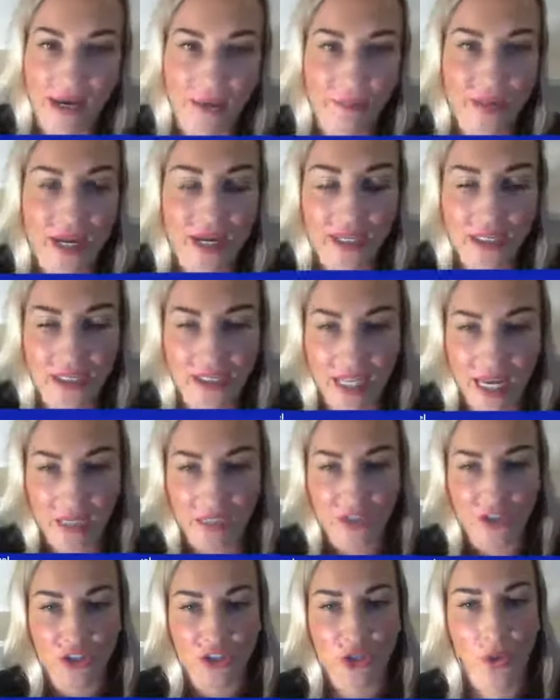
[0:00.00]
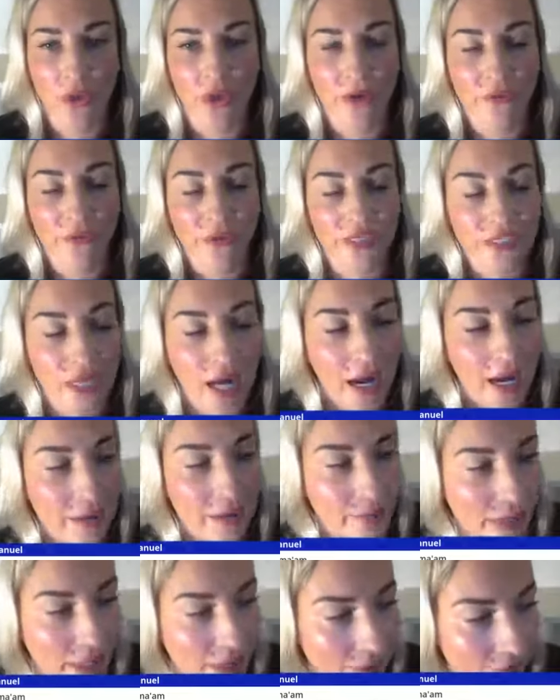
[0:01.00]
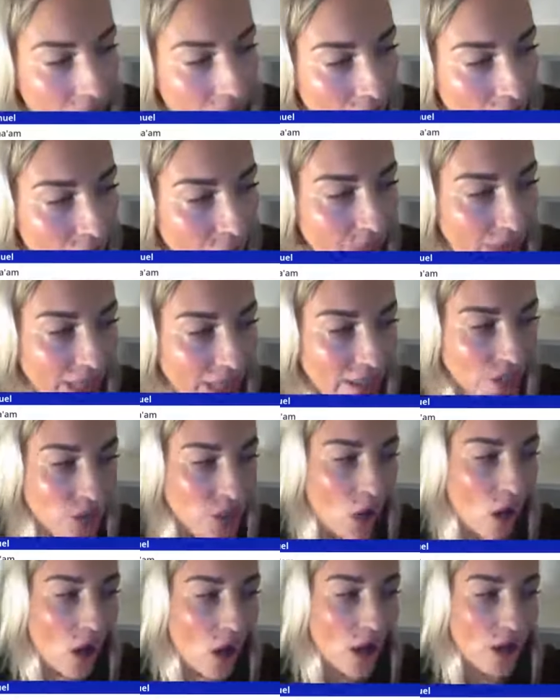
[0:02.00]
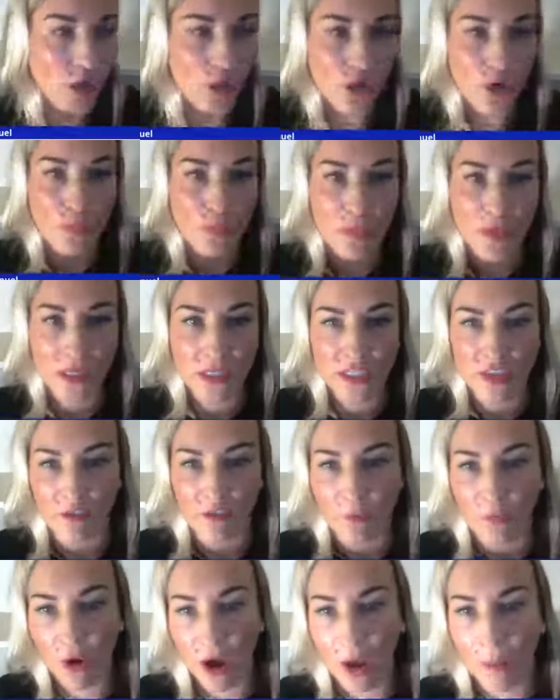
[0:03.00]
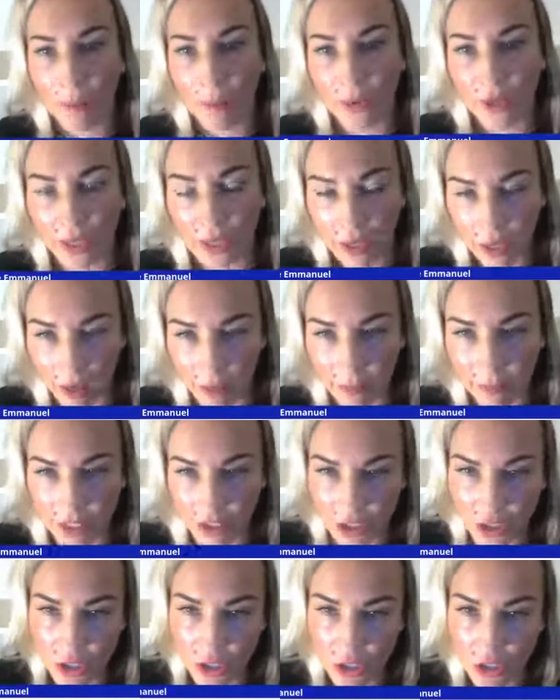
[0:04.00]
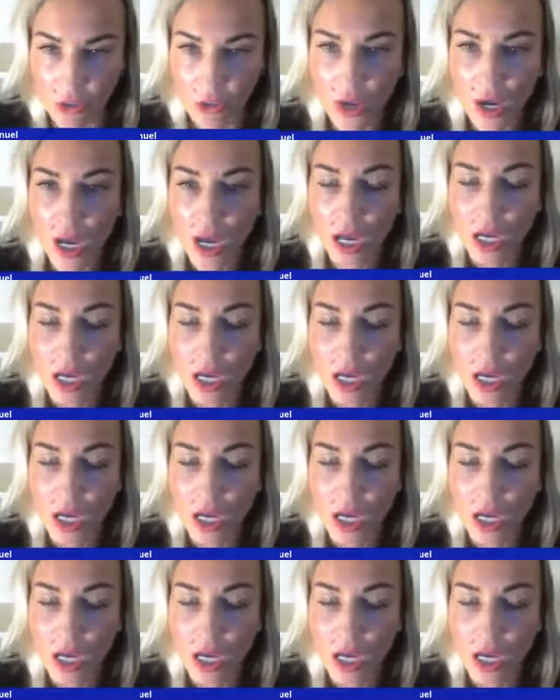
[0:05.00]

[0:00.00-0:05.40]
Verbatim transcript: I'm not exactly sure on the timing, but I saw a new piece of property coming to you.